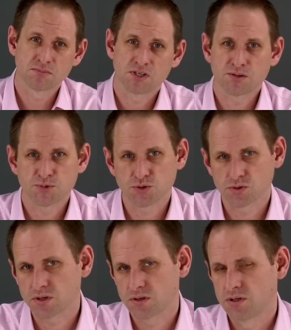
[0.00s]
Now I'm sure
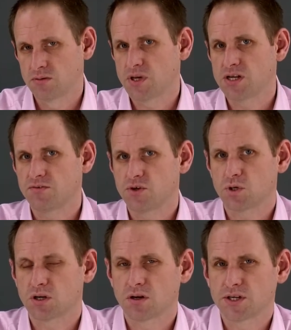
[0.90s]
that many of you
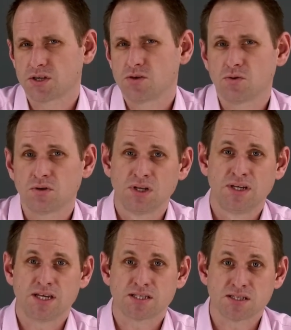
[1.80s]
would like your
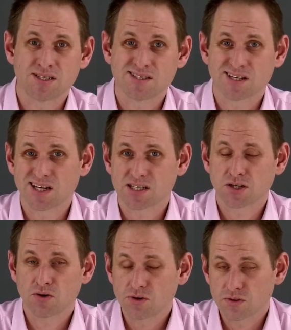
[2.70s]
SSD to last
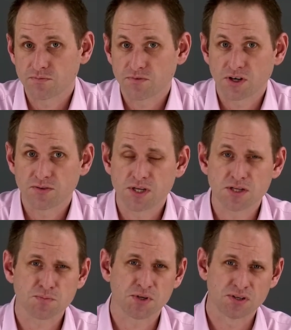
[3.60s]
longer than 5
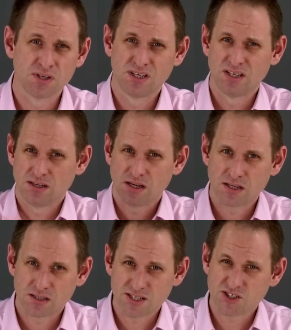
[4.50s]
years, but
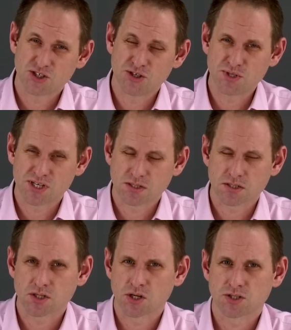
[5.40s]
let's just use it as a
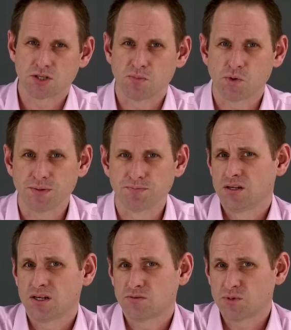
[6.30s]
starting point.
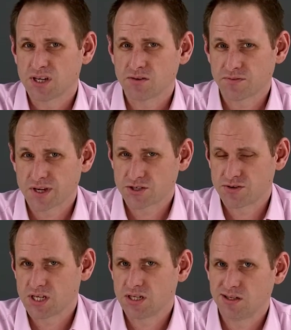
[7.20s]
Now without
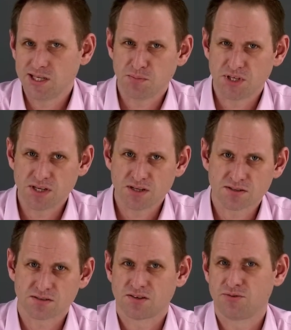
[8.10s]
factoring in leap
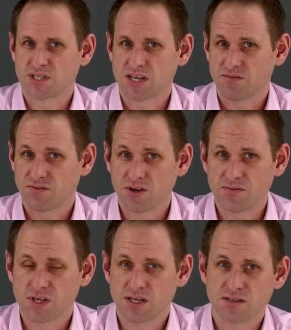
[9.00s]
years, if we take
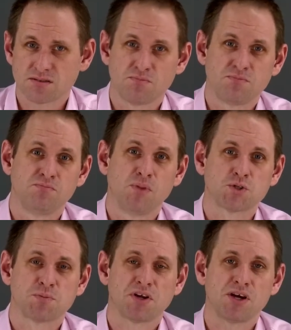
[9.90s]
5 years,
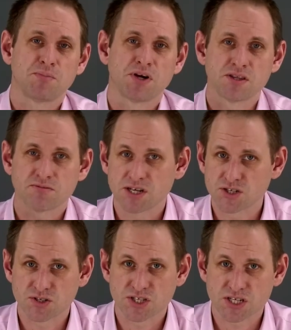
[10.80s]
multiply it by
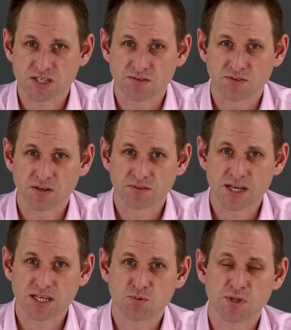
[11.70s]
365
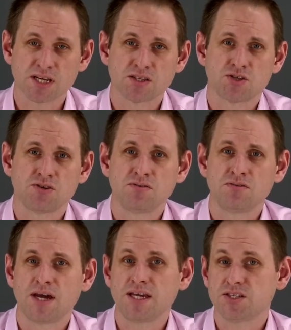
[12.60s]
days, we get to
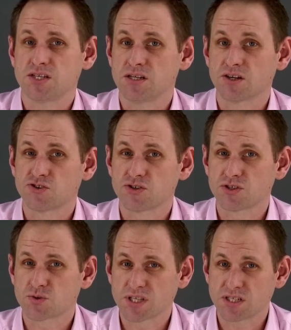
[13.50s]

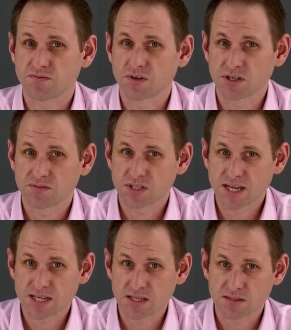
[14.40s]
1825
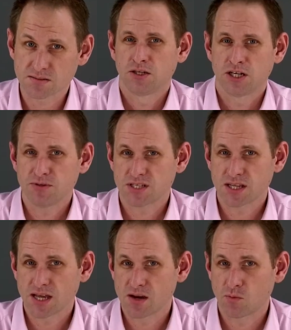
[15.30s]
days. Now we
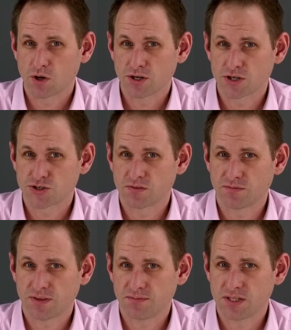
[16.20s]
take that
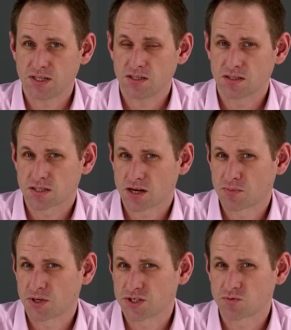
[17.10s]
150
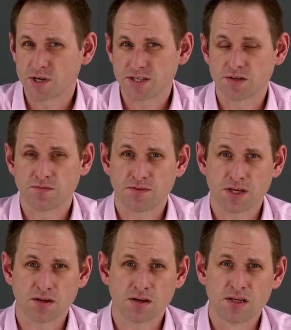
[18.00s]
terabytes written
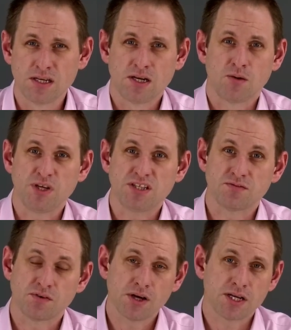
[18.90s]
figure and we
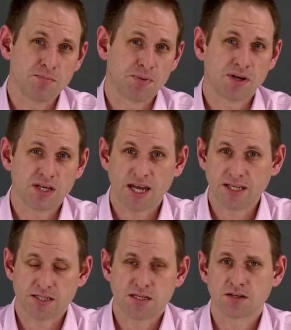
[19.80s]
divide it by
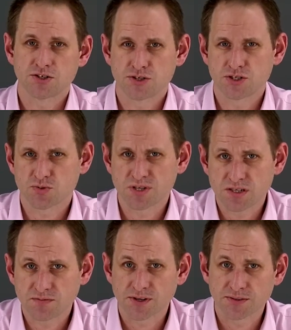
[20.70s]

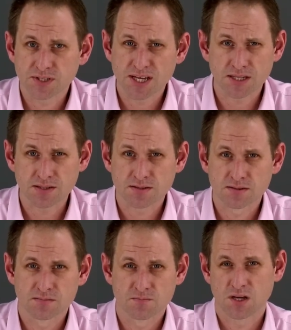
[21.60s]
1825 days.
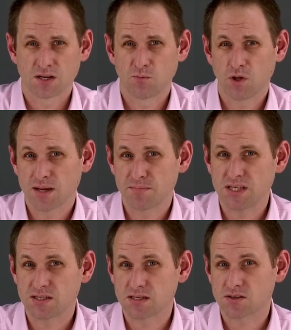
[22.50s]
And what that
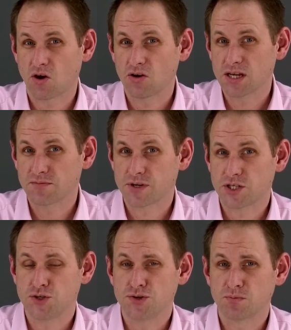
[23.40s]
means is on
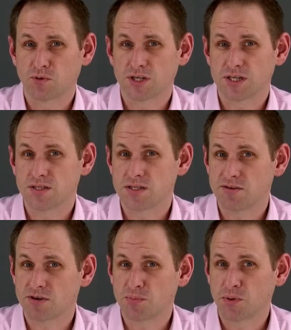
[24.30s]
average, you can write
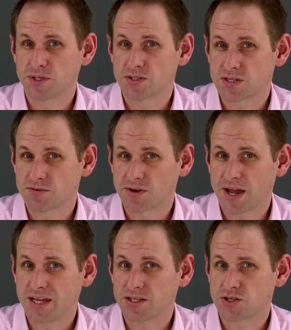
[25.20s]

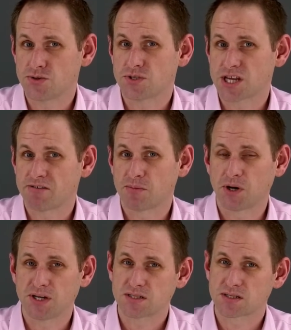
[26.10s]
0.082
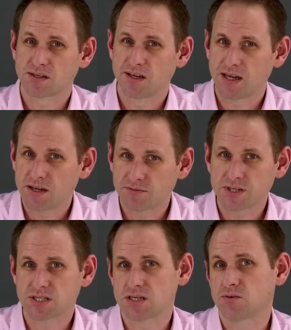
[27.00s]
terabytes
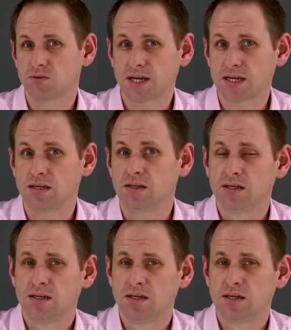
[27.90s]
every single day.